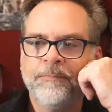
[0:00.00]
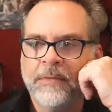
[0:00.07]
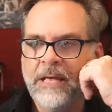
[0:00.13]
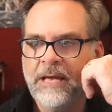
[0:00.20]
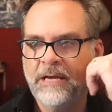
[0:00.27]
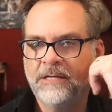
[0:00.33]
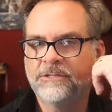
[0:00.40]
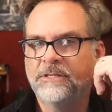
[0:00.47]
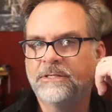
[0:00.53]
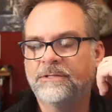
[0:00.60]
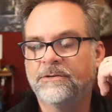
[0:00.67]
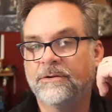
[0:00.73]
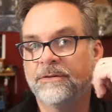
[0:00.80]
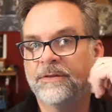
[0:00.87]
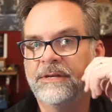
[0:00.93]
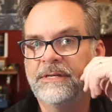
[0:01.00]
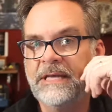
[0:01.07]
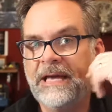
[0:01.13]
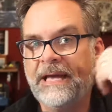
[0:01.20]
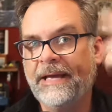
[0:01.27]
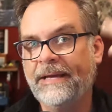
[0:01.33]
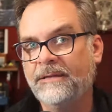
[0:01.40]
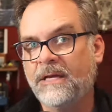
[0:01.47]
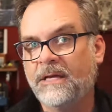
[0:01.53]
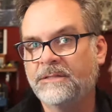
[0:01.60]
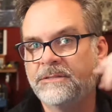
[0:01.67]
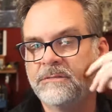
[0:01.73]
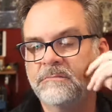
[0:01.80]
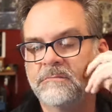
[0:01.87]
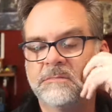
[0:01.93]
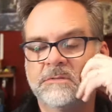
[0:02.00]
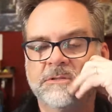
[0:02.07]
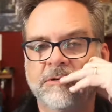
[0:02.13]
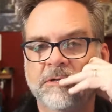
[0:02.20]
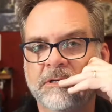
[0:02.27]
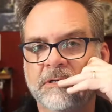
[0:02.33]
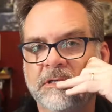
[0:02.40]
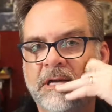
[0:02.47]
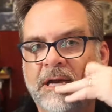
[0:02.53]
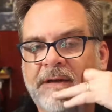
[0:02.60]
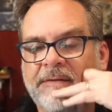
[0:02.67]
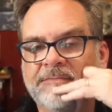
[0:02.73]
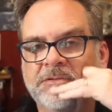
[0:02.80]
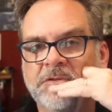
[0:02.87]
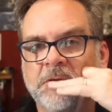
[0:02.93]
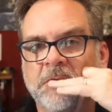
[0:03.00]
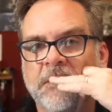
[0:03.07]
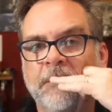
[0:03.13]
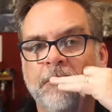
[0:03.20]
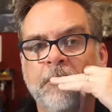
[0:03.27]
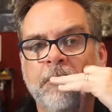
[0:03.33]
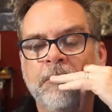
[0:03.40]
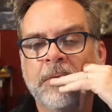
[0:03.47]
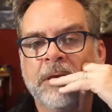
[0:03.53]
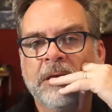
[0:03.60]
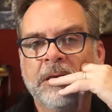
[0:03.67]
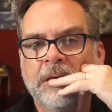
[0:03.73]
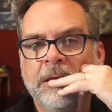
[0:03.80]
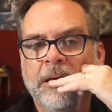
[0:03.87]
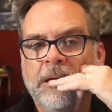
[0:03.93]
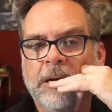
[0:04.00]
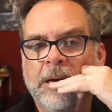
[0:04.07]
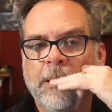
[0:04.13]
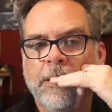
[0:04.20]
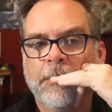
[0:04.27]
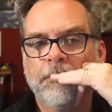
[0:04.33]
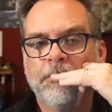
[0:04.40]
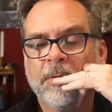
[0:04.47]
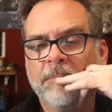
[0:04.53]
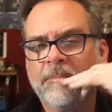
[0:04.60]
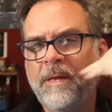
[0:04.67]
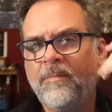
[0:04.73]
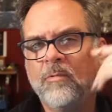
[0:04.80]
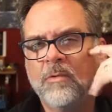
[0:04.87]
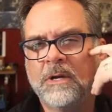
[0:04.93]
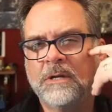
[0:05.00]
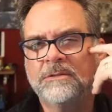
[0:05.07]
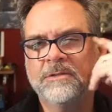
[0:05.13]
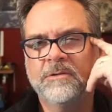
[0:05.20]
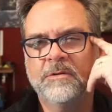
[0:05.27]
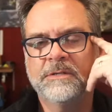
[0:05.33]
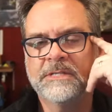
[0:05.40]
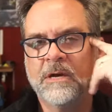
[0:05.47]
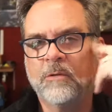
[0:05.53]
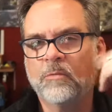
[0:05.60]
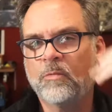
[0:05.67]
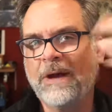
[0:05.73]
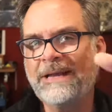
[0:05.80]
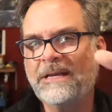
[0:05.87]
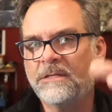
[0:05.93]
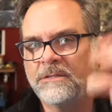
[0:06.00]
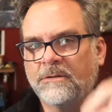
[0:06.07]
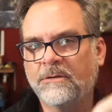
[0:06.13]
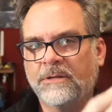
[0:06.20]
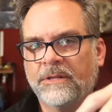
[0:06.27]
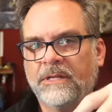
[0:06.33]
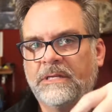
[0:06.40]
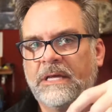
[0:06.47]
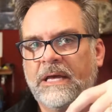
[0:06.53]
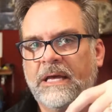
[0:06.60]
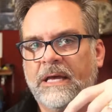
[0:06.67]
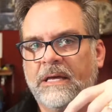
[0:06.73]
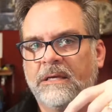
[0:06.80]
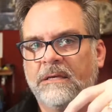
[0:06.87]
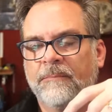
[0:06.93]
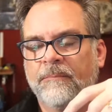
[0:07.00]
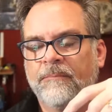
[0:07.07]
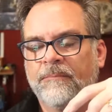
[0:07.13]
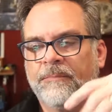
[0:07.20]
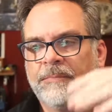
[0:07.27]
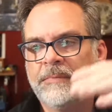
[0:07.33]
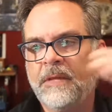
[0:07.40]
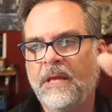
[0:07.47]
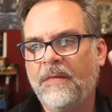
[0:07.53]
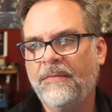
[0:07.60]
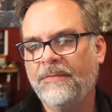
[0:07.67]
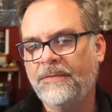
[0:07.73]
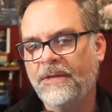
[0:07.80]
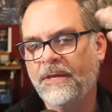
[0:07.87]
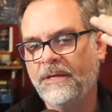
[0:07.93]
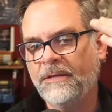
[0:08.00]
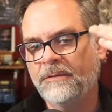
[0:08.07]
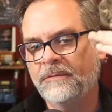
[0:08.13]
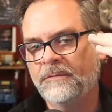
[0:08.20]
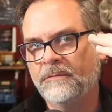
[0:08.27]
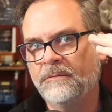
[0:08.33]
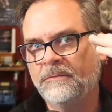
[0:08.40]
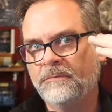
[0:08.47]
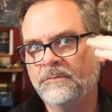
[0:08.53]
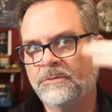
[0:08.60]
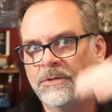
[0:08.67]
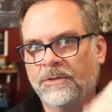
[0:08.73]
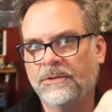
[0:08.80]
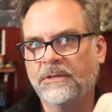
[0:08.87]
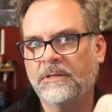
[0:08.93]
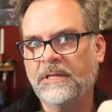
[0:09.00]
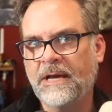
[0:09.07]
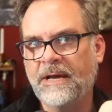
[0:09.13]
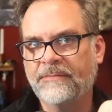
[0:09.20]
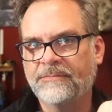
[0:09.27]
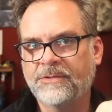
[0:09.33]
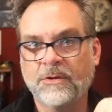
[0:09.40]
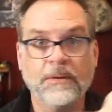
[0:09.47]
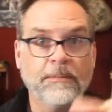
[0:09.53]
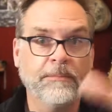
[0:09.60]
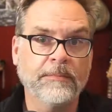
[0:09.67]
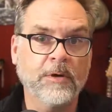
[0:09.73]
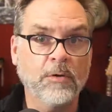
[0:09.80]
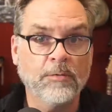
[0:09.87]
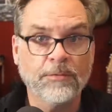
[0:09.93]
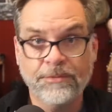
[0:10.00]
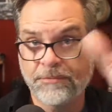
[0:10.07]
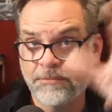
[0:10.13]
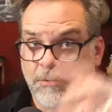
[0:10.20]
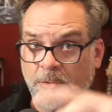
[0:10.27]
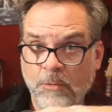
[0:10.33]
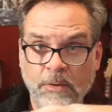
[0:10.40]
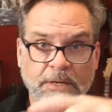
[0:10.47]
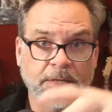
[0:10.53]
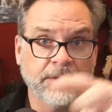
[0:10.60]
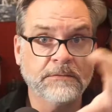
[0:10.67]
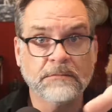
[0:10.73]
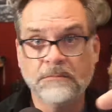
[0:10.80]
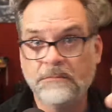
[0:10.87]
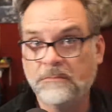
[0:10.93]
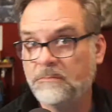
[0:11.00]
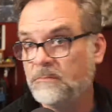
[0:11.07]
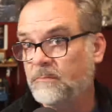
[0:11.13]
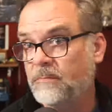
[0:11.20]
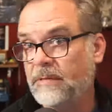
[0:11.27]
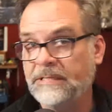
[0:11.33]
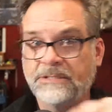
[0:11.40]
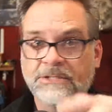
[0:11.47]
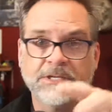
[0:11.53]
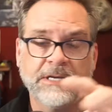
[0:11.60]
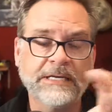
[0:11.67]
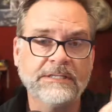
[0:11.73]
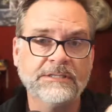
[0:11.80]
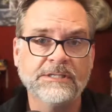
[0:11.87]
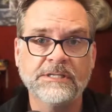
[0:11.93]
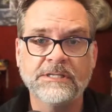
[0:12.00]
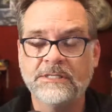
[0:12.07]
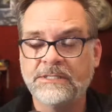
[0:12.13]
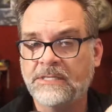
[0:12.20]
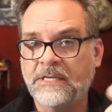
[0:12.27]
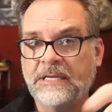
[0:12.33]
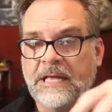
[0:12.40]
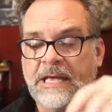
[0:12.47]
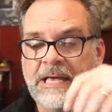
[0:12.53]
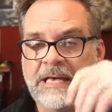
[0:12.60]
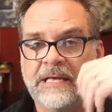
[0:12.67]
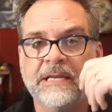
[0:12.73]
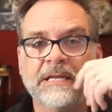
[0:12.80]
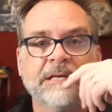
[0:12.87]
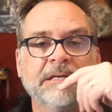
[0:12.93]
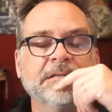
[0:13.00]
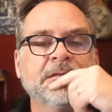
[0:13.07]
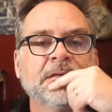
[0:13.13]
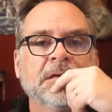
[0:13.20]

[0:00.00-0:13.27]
actually during the day, not during a live stream. But maybe what I'll do is I'll write it during the day and then during the live stream, go through it, make changes and edit,